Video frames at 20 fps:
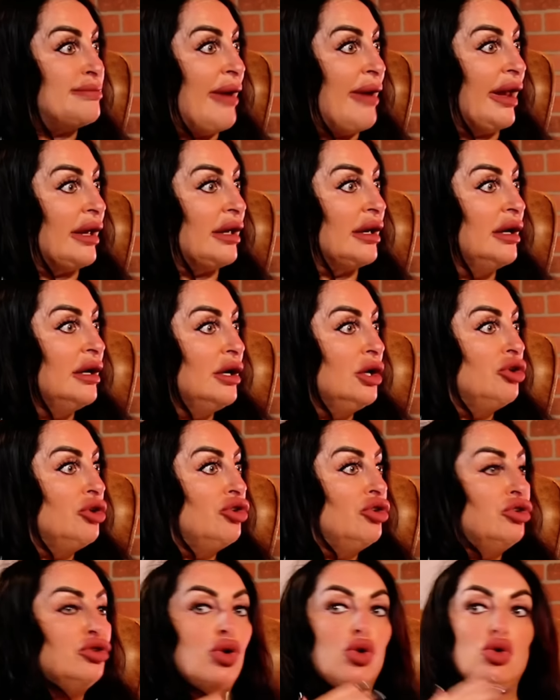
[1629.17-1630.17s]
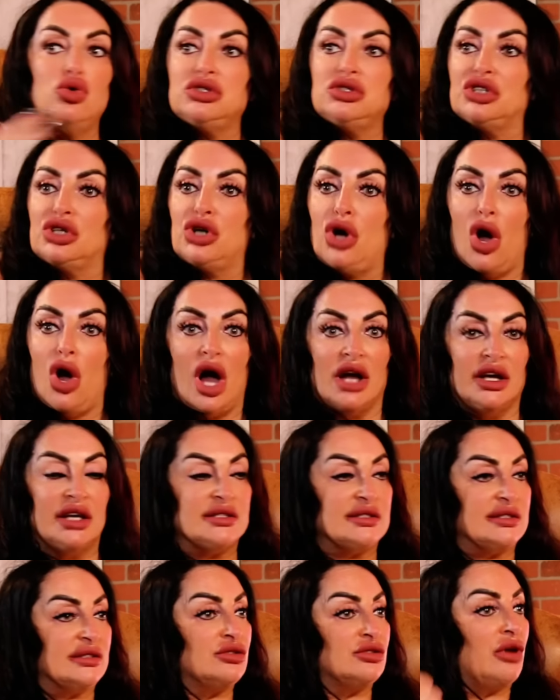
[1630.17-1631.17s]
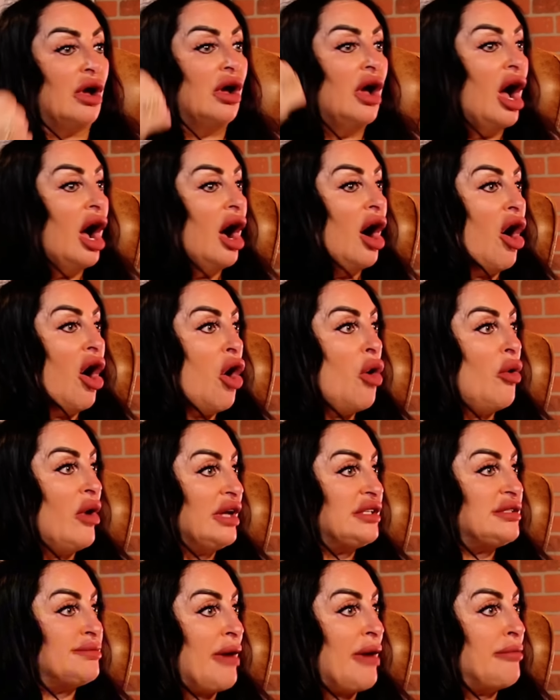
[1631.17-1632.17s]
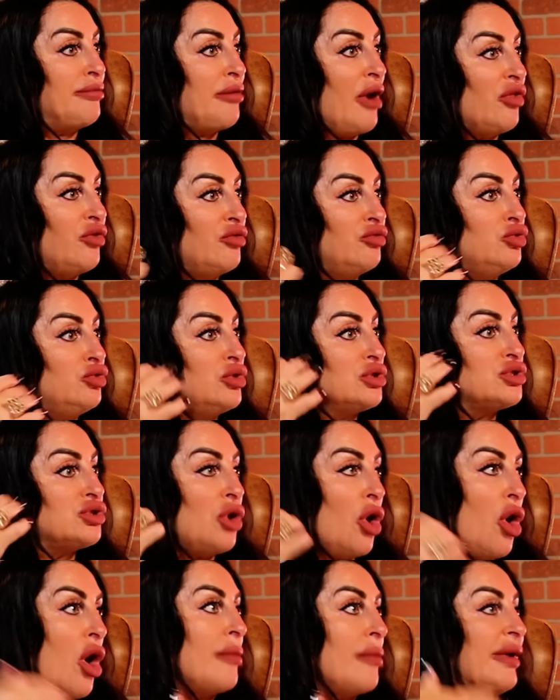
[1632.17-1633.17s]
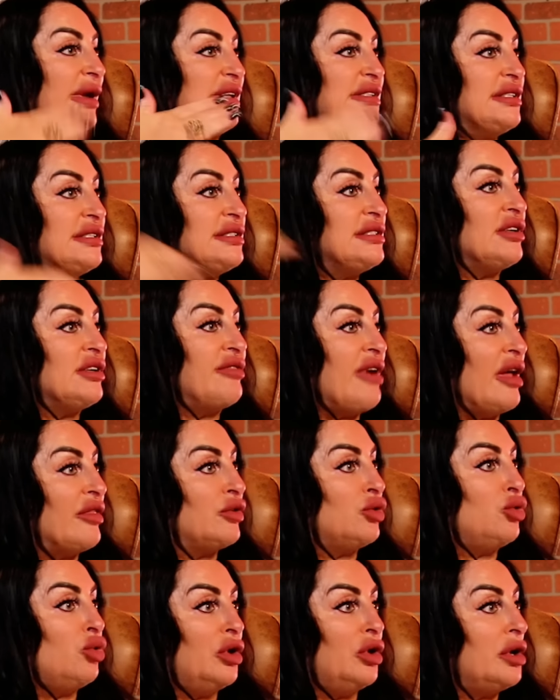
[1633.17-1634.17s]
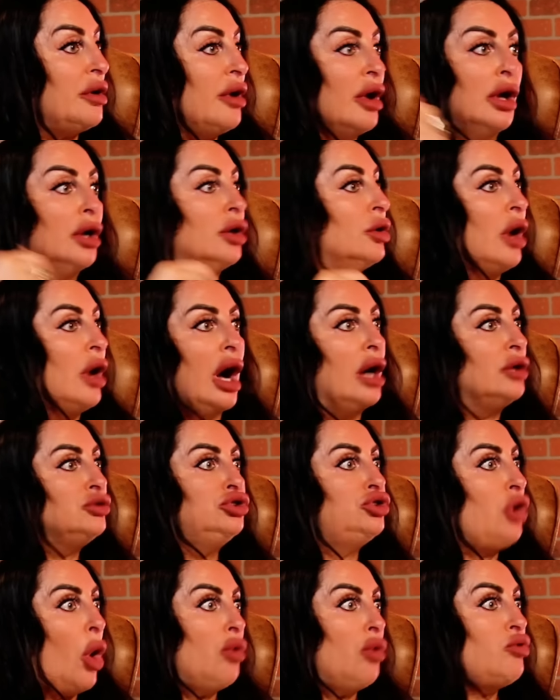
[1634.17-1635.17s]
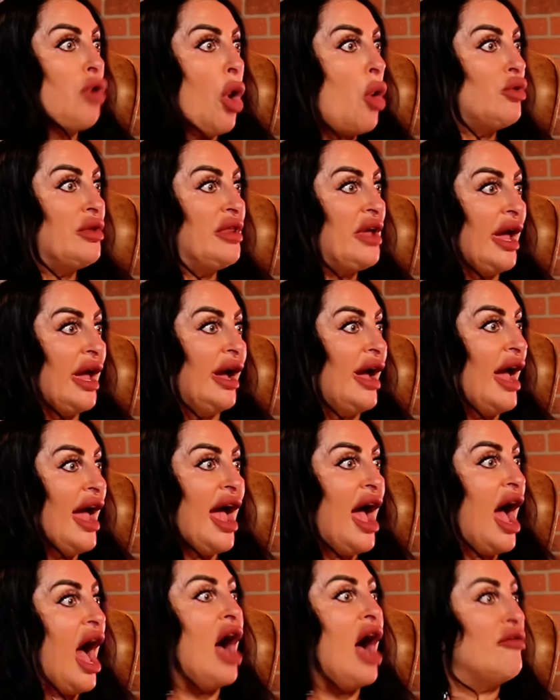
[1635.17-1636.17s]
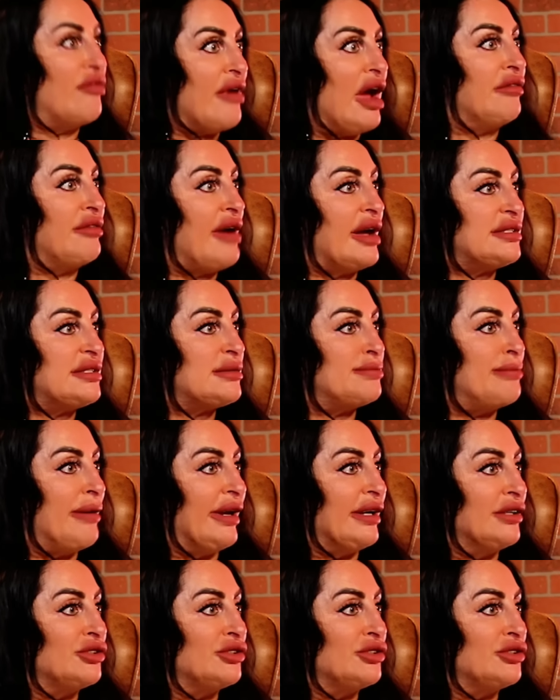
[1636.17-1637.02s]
me. Who's the car? He says, oh, it's my brother-in-law's car, my sister around the corner. Don't go there. Arrest me.